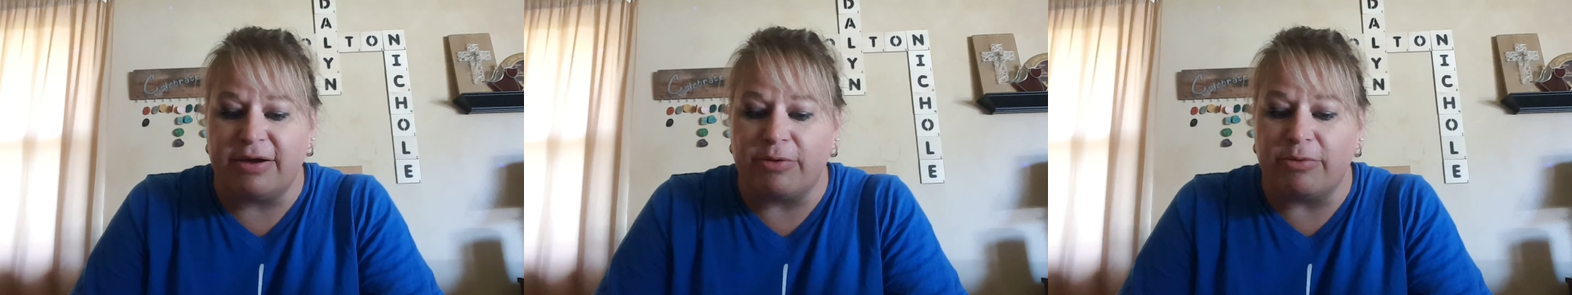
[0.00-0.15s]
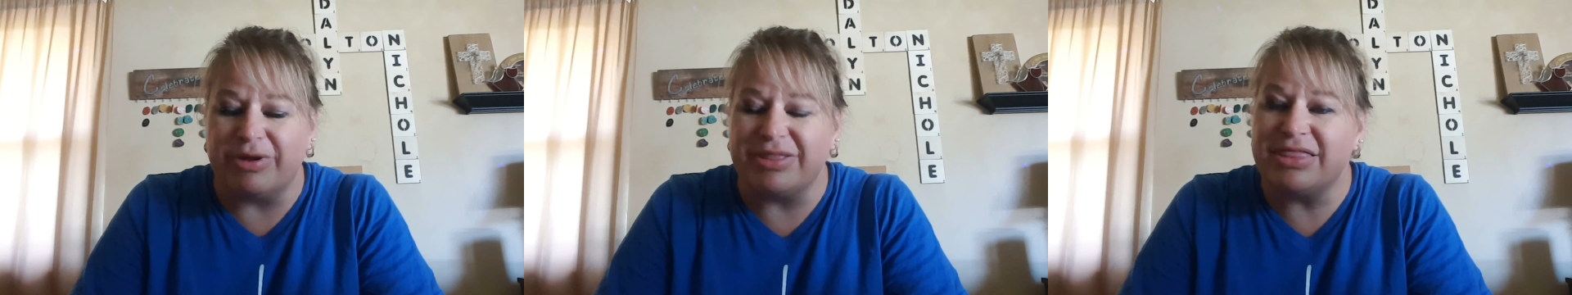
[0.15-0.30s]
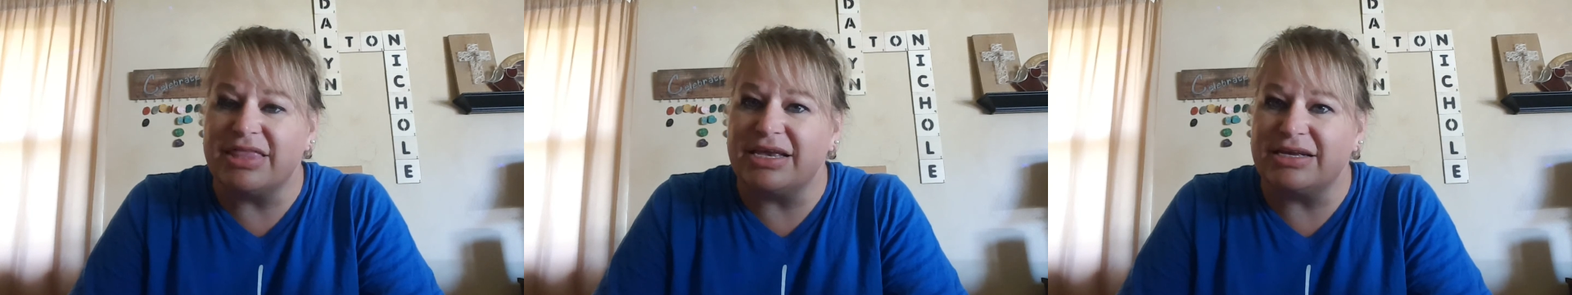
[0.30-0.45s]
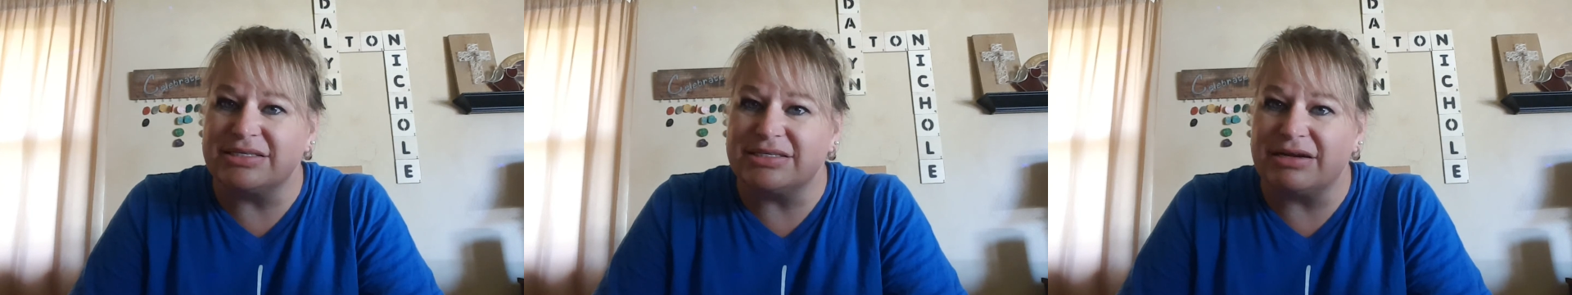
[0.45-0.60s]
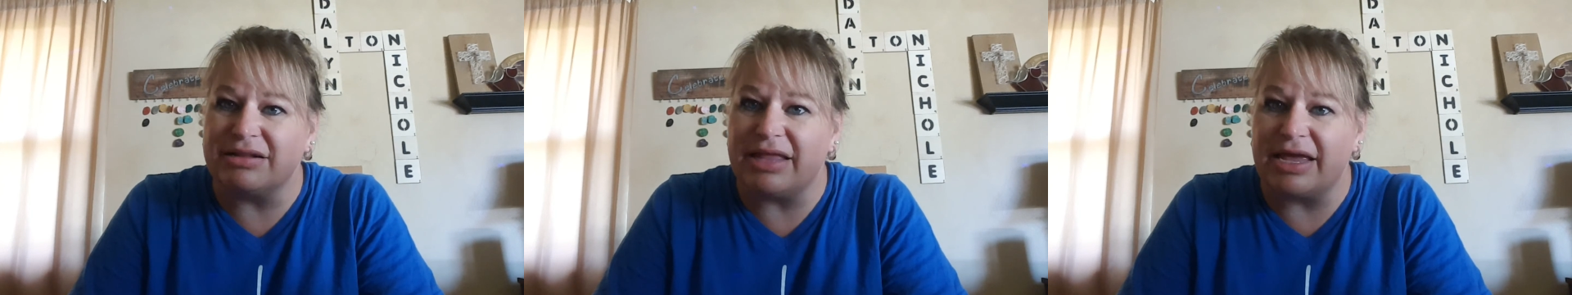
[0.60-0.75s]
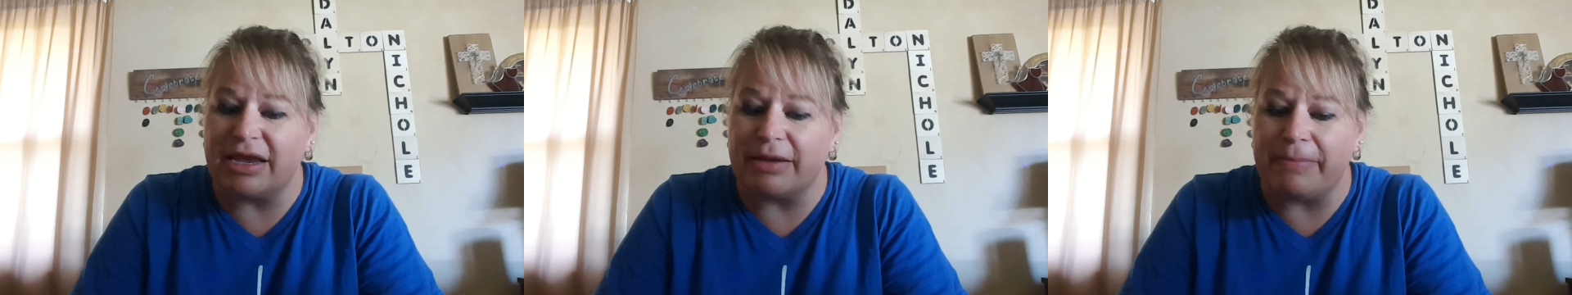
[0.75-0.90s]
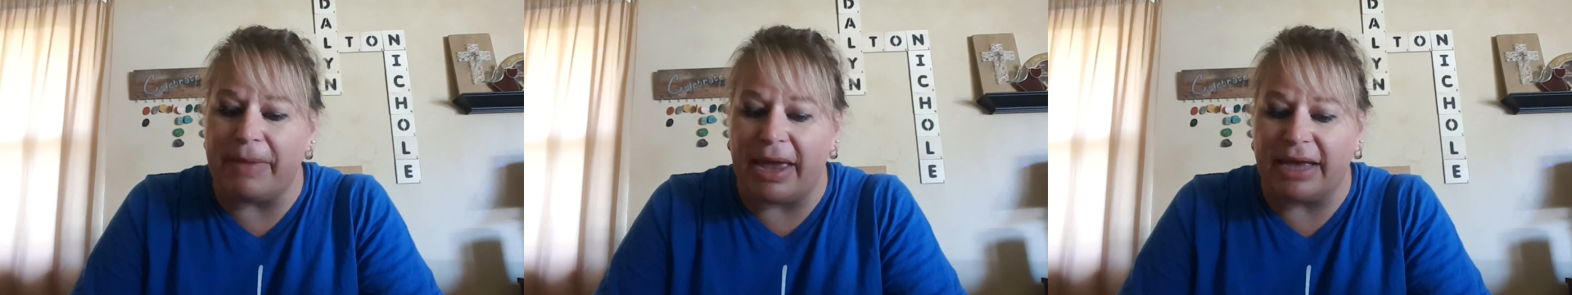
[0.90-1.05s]
What things are
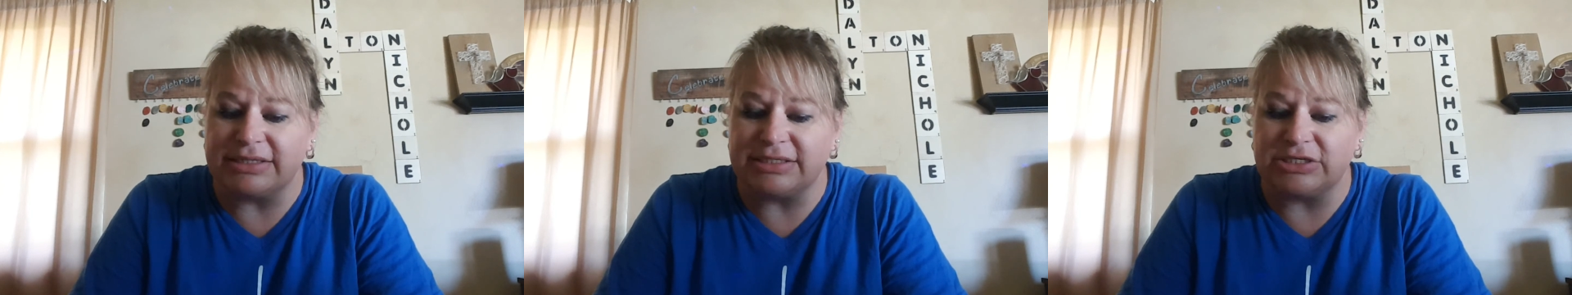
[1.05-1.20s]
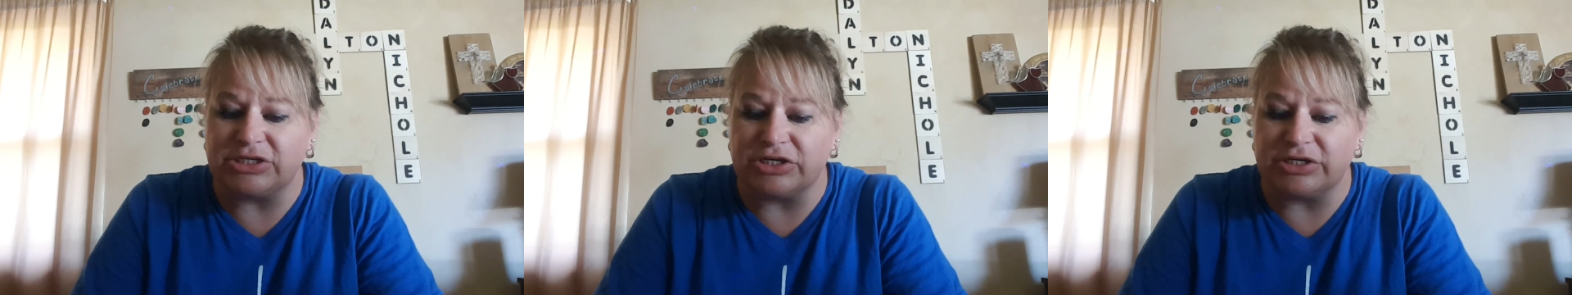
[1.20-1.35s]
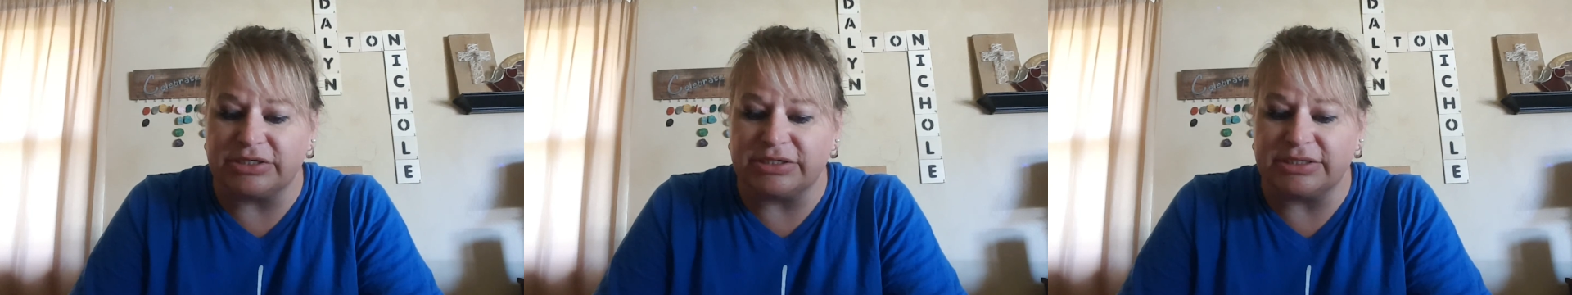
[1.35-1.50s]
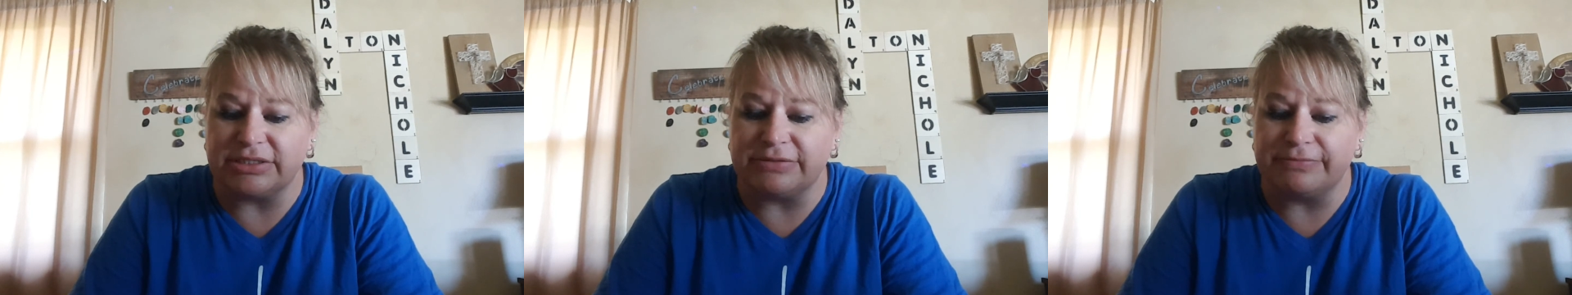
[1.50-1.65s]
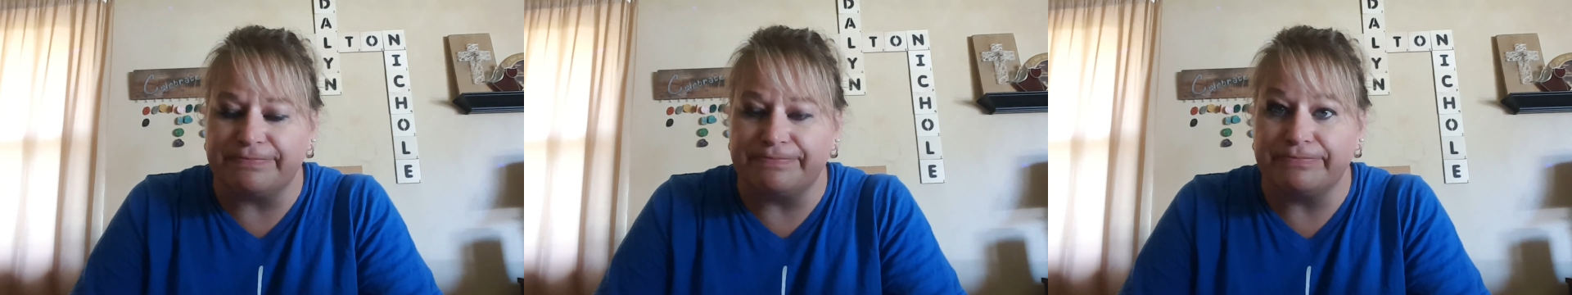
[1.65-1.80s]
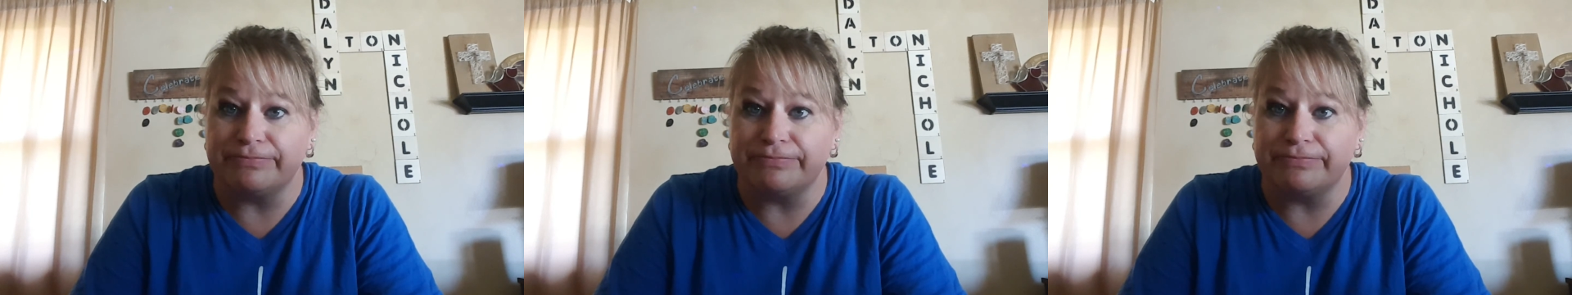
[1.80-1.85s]
like masters?